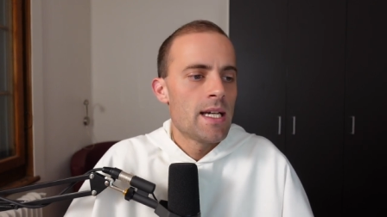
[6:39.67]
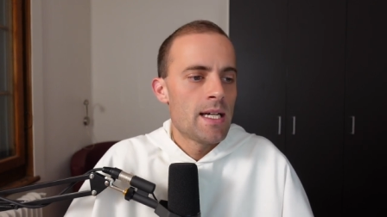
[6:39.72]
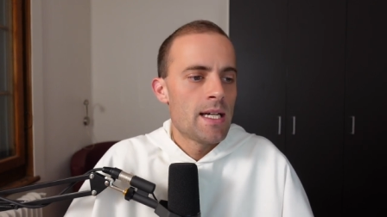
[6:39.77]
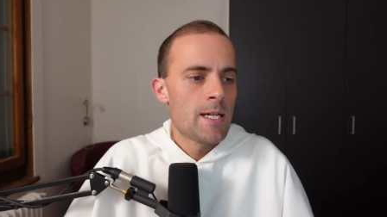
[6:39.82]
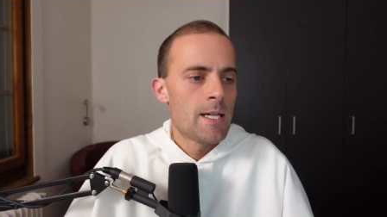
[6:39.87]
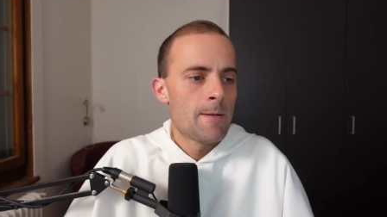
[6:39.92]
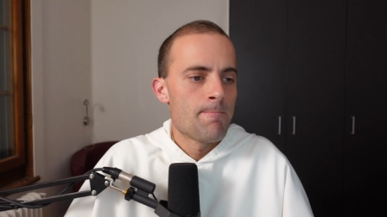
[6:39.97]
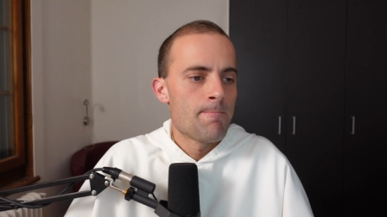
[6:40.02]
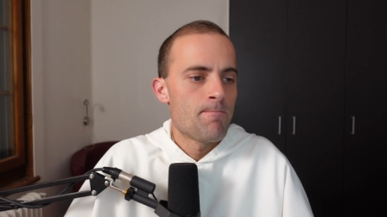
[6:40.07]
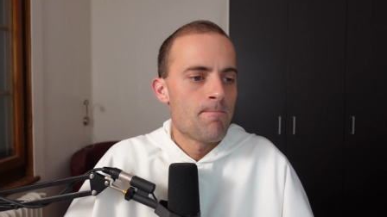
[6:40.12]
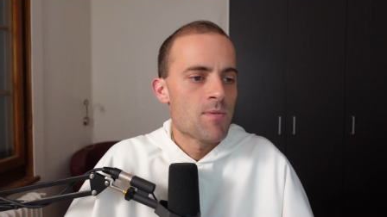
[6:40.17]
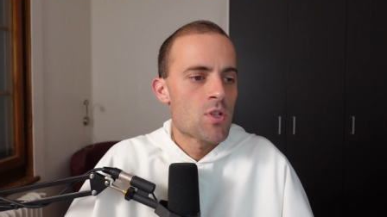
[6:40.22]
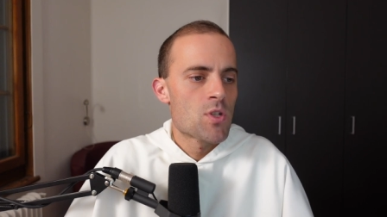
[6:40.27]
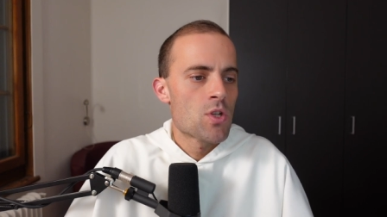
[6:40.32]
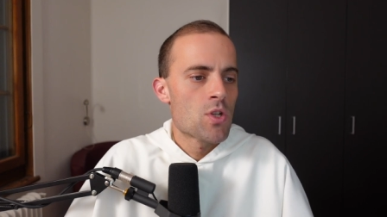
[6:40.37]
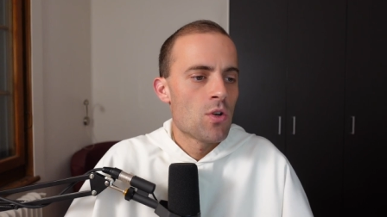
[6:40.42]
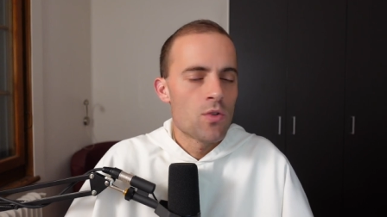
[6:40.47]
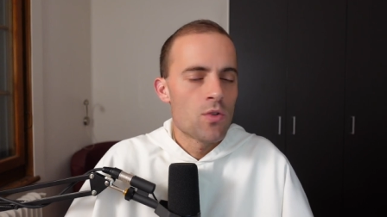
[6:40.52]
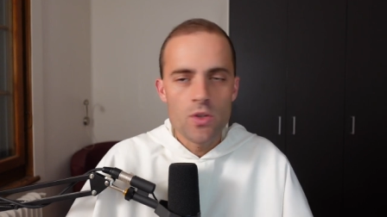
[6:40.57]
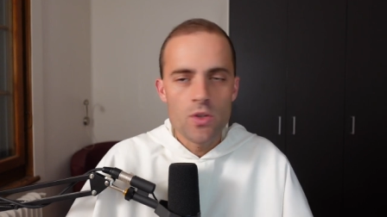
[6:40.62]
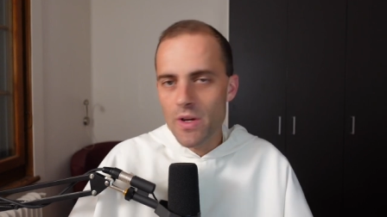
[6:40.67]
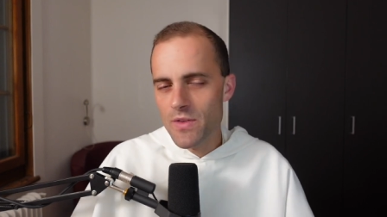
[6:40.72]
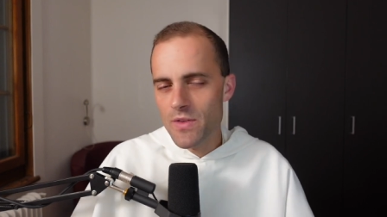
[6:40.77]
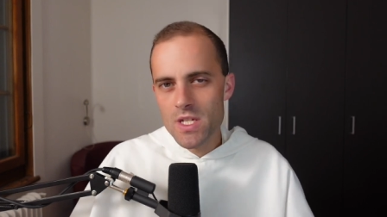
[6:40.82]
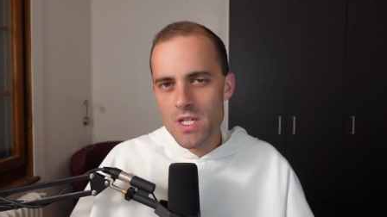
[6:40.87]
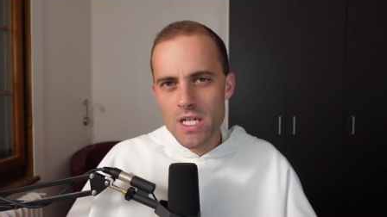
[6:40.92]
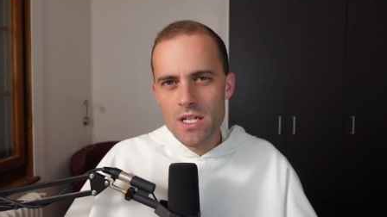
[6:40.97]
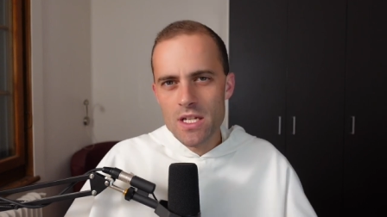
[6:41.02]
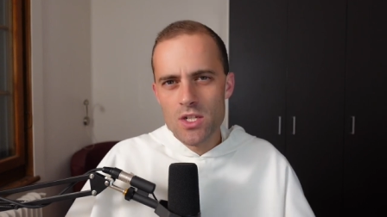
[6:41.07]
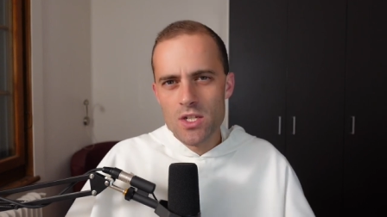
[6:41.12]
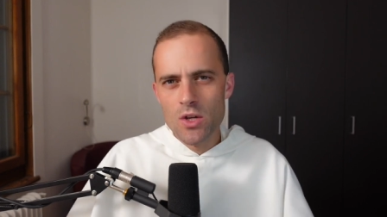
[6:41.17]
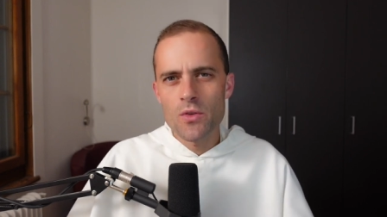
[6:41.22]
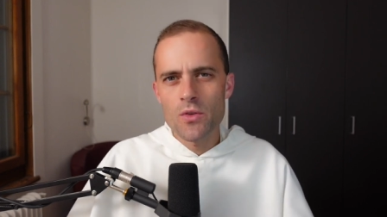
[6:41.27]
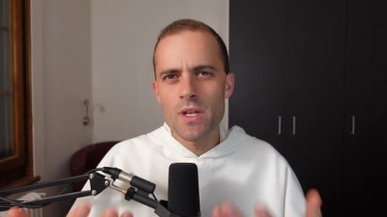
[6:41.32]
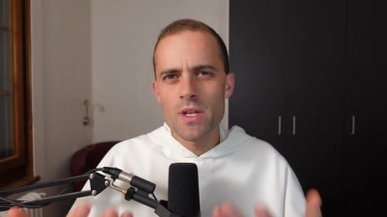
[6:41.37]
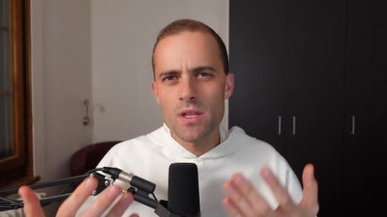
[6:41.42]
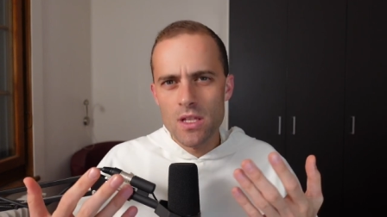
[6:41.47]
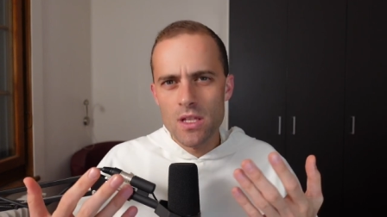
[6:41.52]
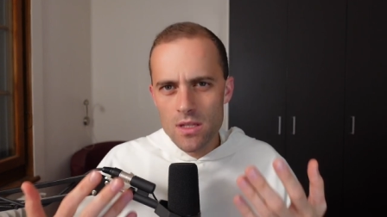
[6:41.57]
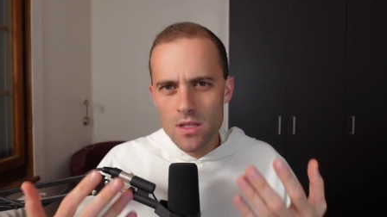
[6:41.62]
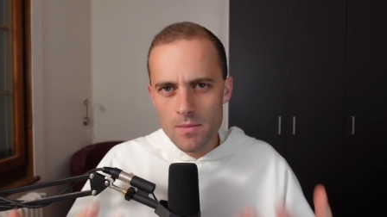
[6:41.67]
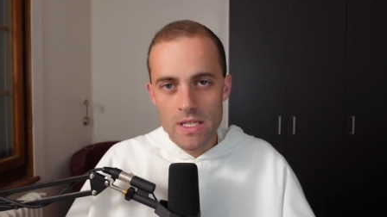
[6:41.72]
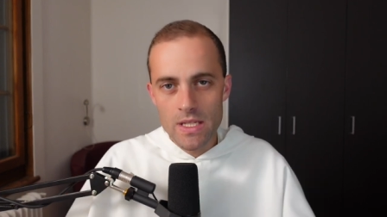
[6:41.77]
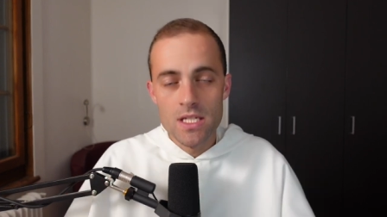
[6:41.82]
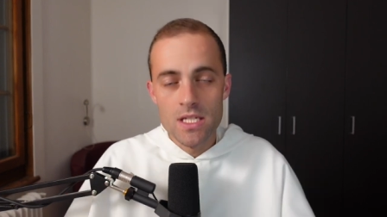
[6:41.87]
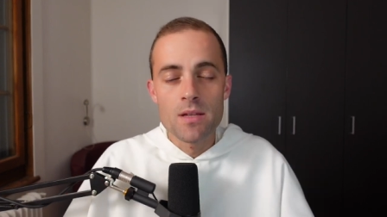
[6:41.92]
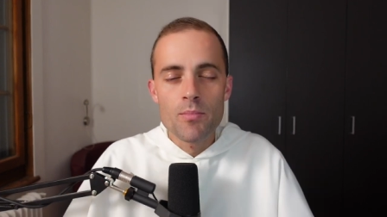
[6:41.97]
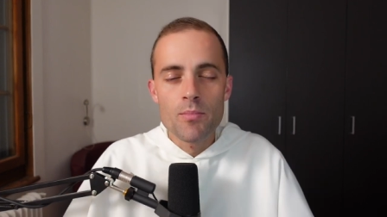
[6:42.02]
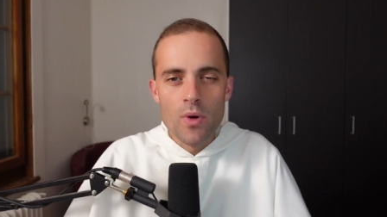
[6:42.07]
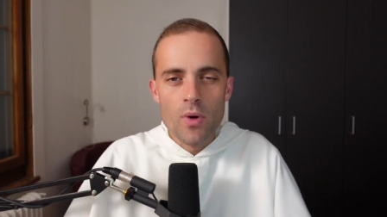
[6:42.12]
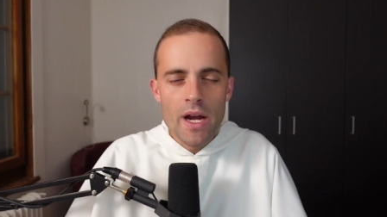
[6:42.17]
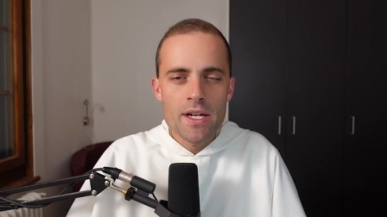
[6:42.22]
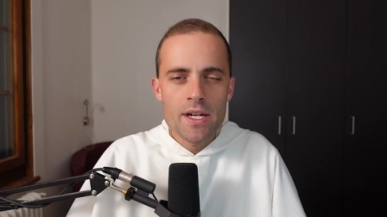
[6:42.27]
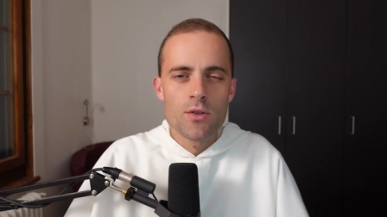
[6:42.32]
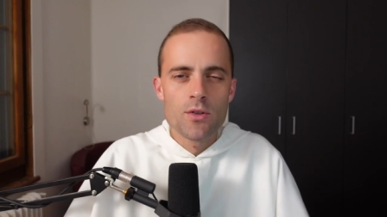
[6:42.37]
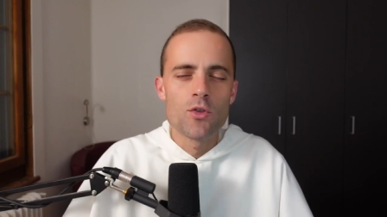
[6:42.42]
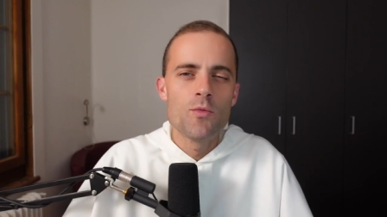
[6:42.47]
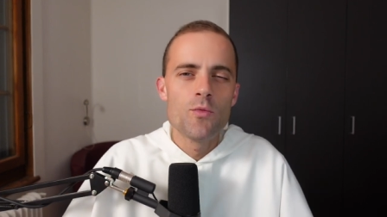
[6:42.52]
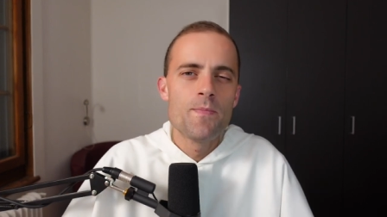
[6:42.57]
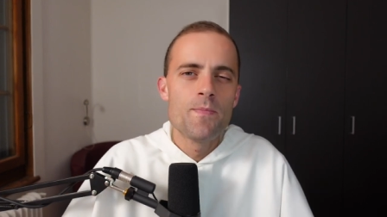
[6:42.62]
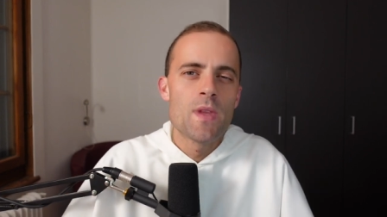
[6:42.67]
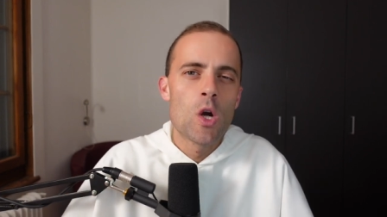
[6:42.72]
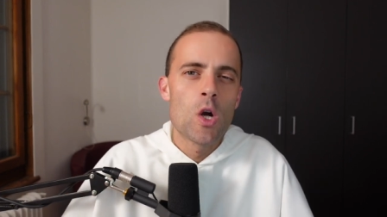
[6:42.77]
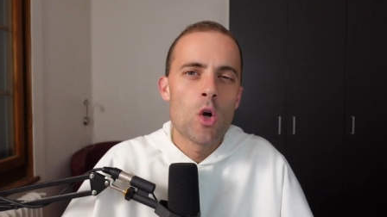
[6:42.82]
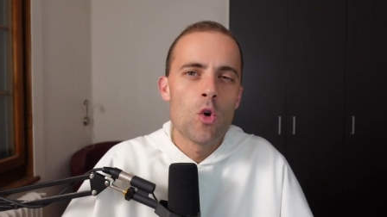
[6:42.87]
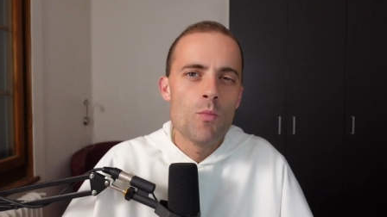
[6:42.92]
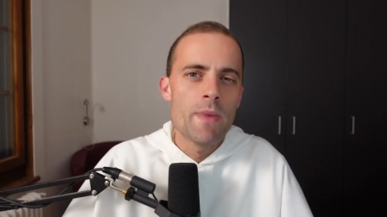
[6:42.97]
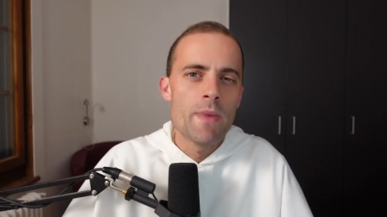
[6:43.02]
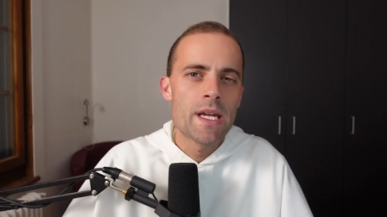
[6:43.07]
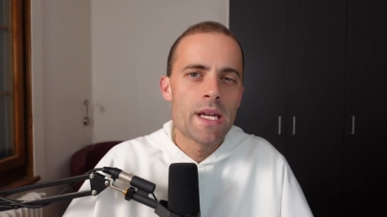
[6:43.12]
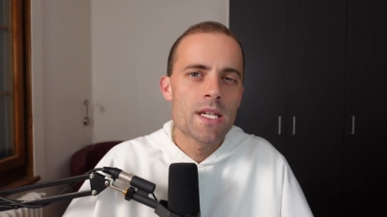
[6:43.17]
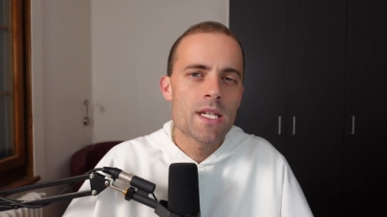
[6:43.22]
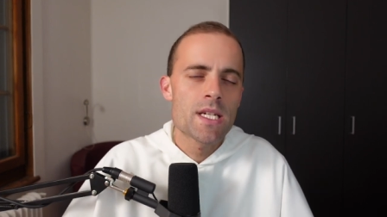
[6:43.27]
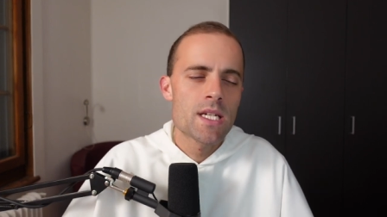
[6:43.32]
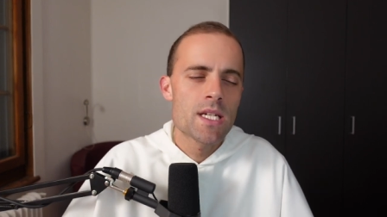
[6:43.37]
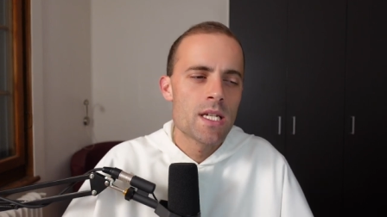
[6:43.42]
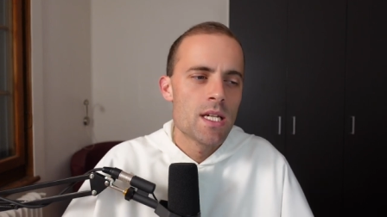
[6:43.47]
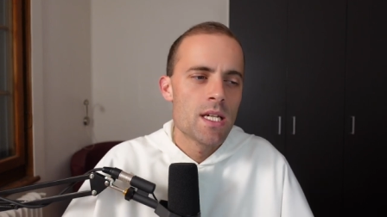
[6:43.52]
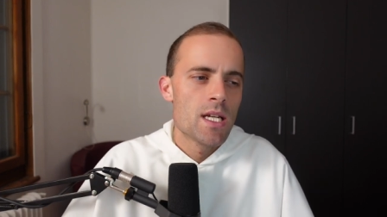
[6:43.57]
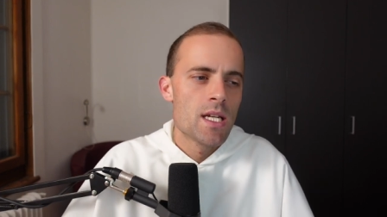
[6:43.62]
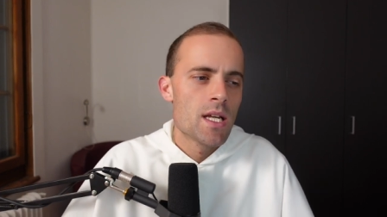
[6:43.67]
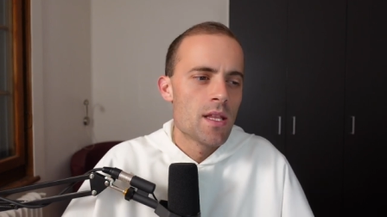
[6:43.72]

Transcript: Um, so you have the sense, though, that, that the, it's the bridegroom who makes